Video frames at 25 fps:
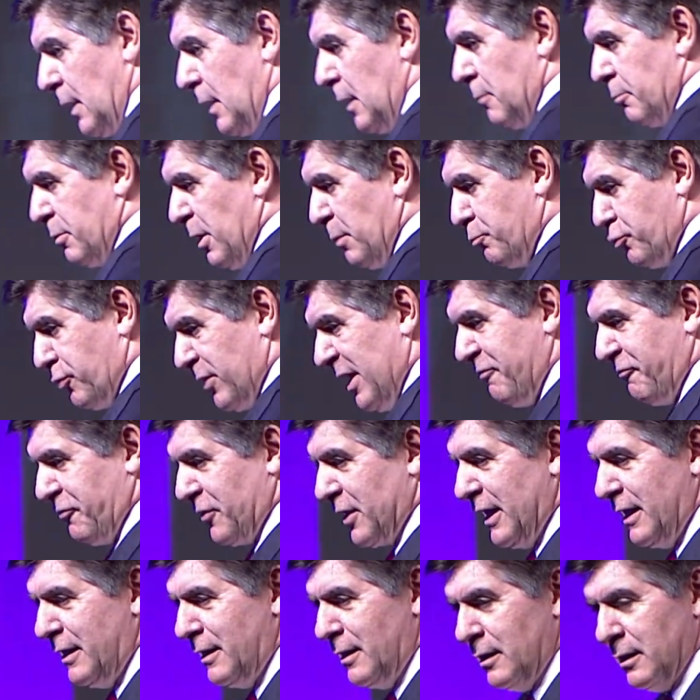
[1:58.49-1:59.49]
But
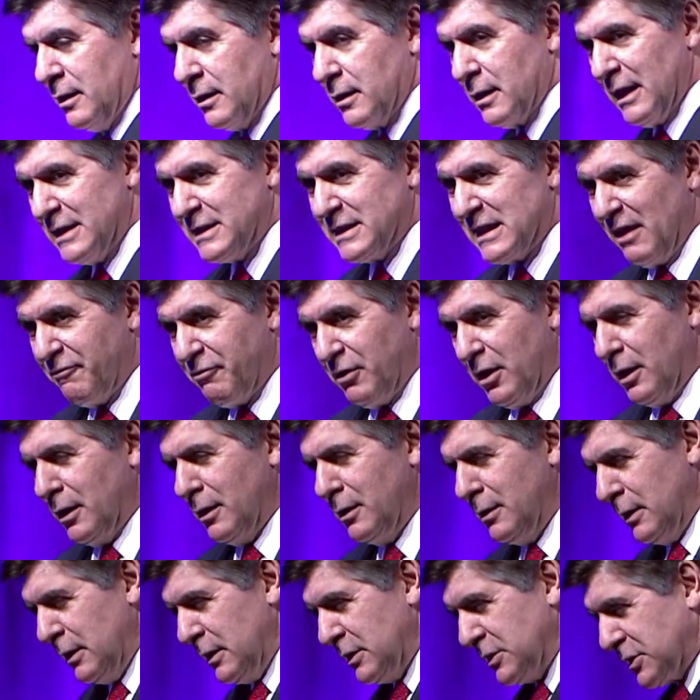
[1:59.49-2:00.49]
briefly, let's have a
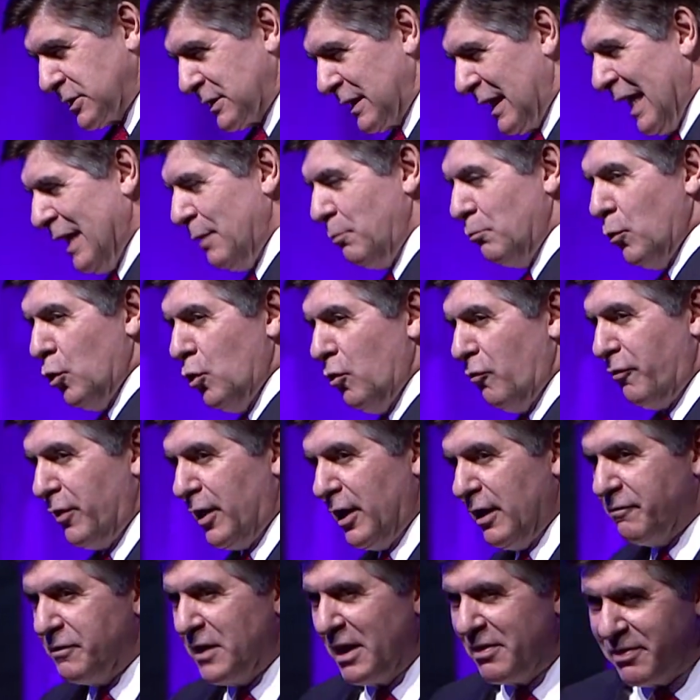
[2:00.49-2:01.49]
slight movie
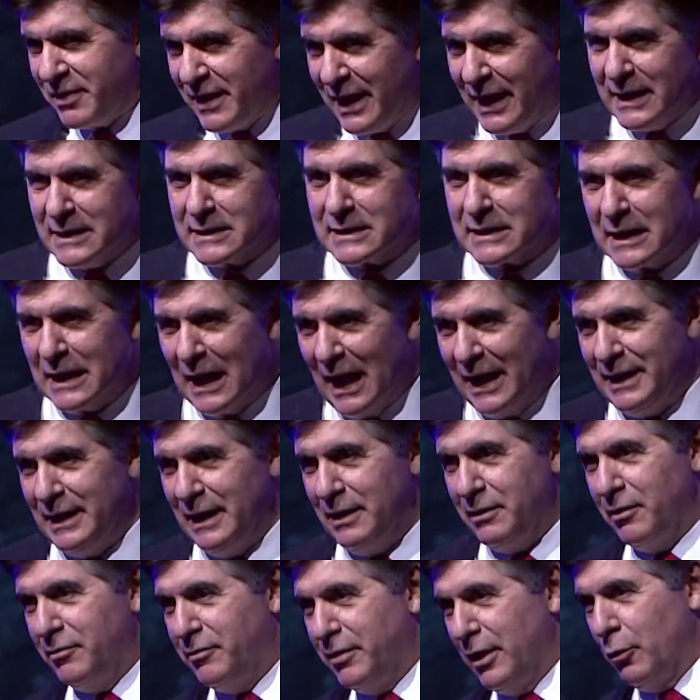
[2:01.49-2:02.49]
of the things that I need
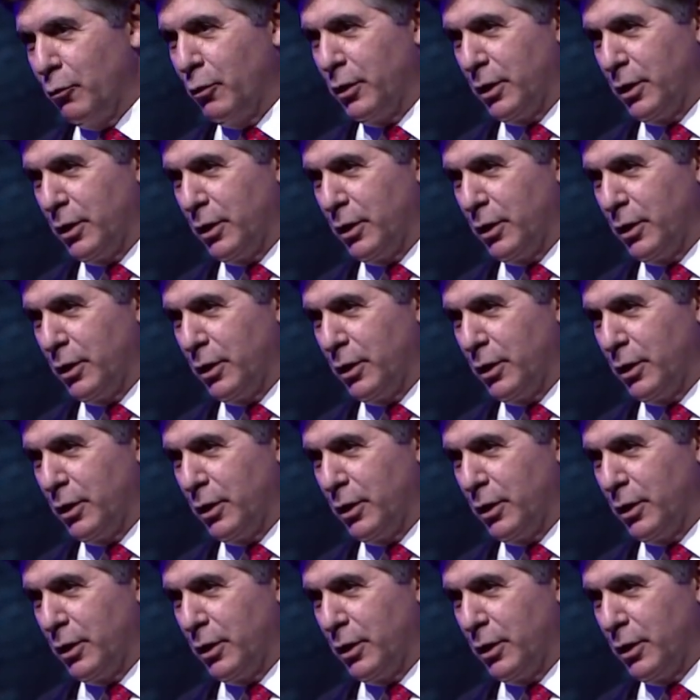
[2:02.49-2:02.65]
to deal with